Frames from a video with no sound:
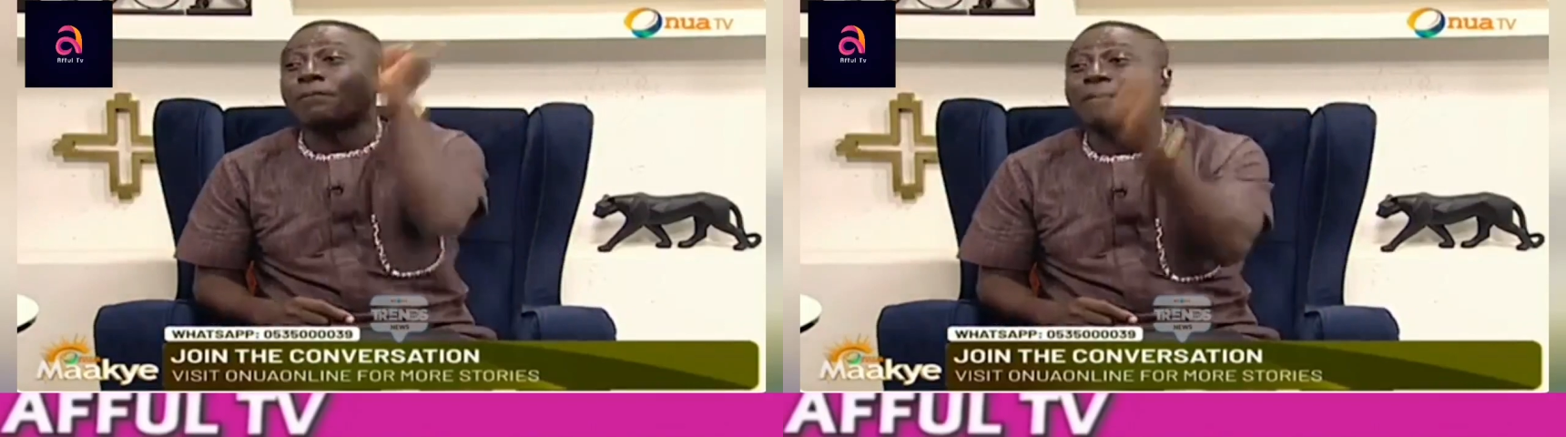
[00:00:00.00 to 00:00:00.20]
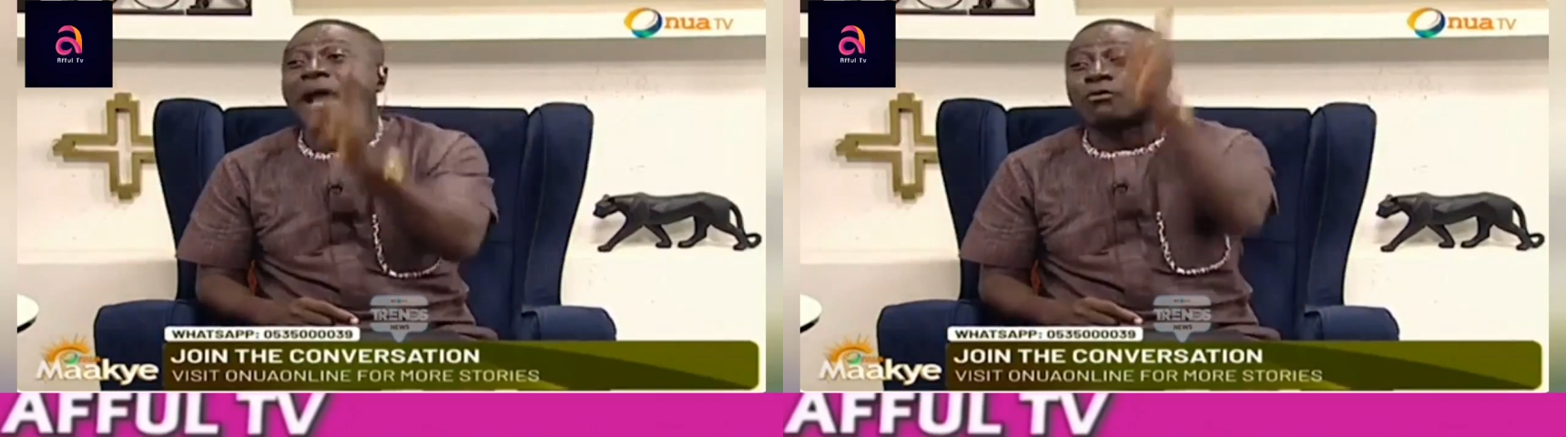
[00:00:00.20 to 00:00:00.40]

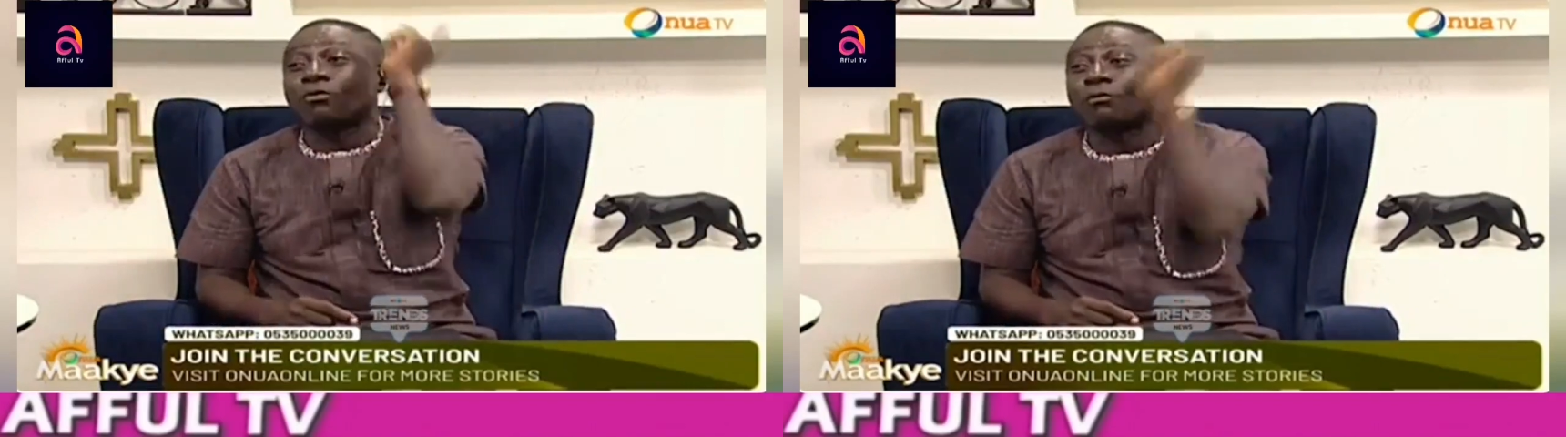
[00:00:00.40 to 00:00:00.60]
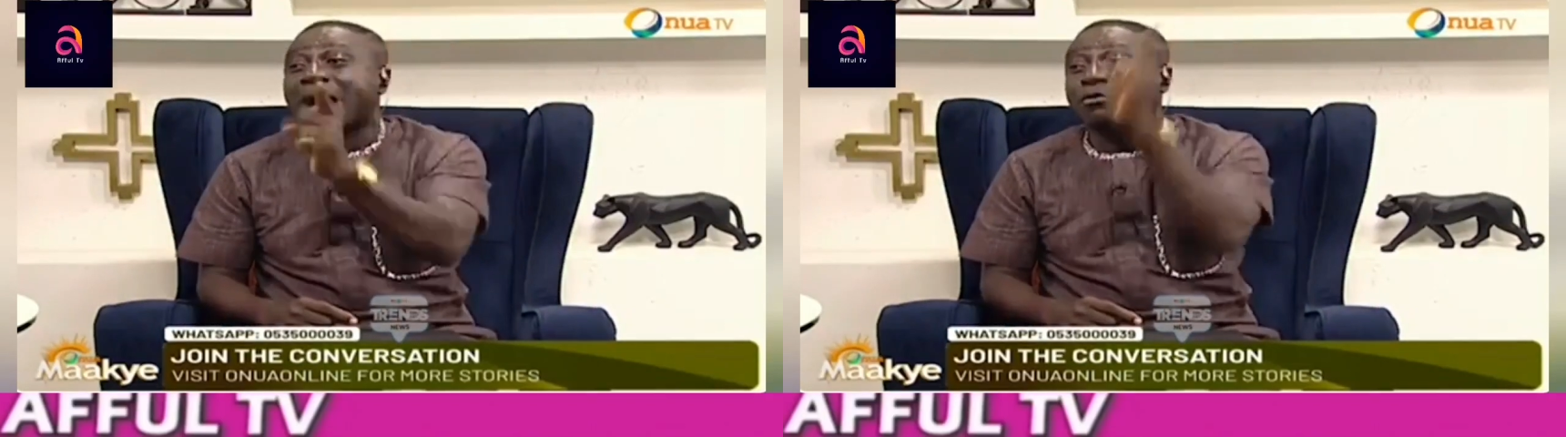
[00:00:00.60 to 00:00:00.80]

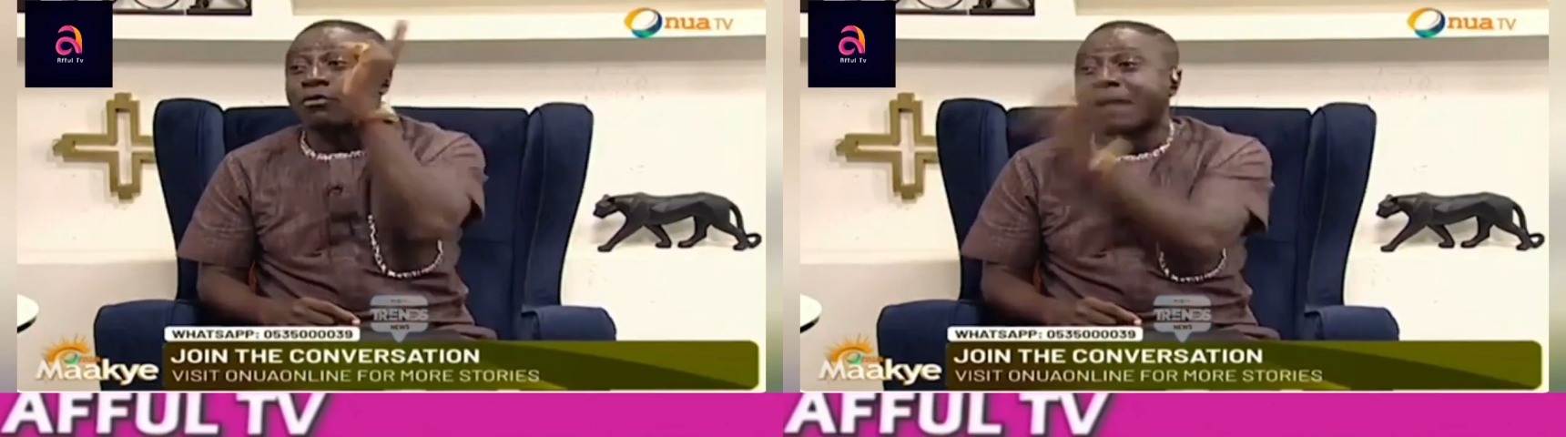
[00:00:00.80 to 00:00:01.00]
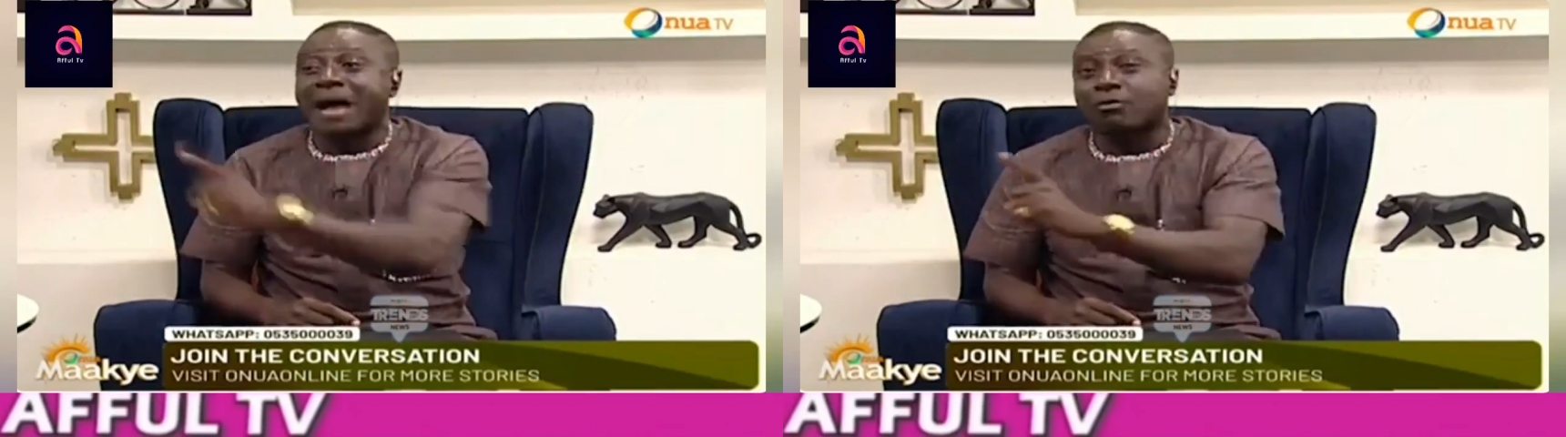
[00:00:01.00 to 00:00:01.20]
Makum Makum
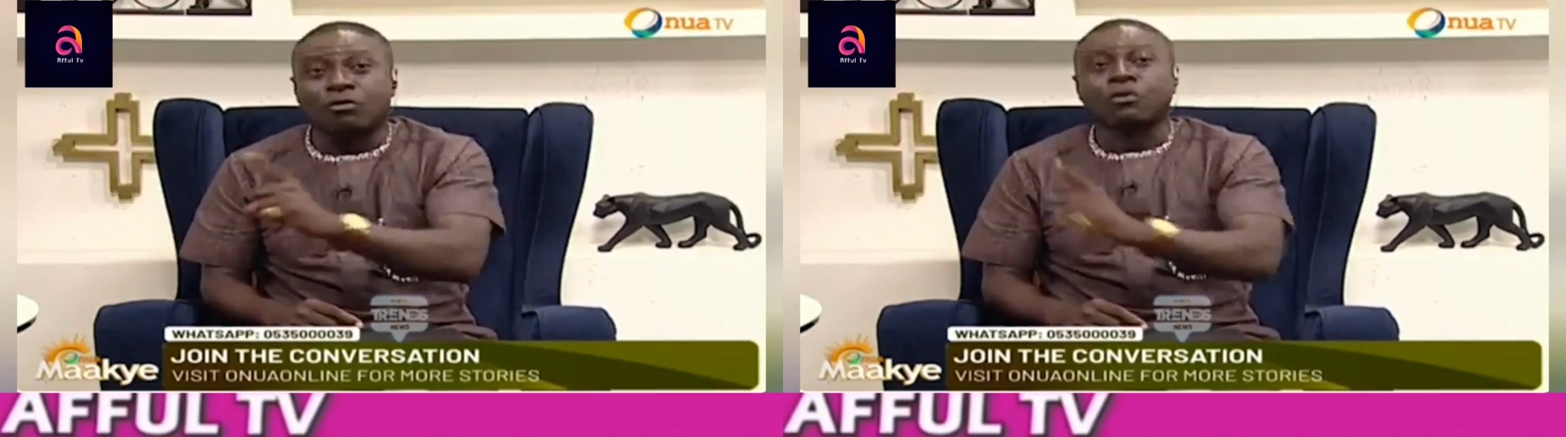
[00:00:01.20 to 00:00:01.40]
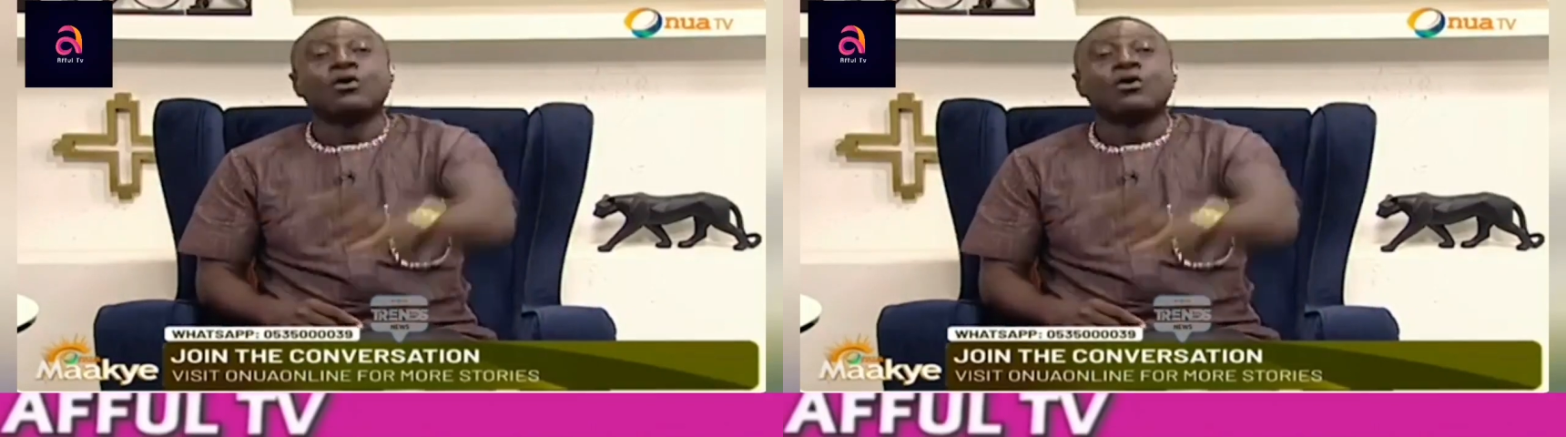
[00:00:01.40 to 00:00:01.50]
Makum.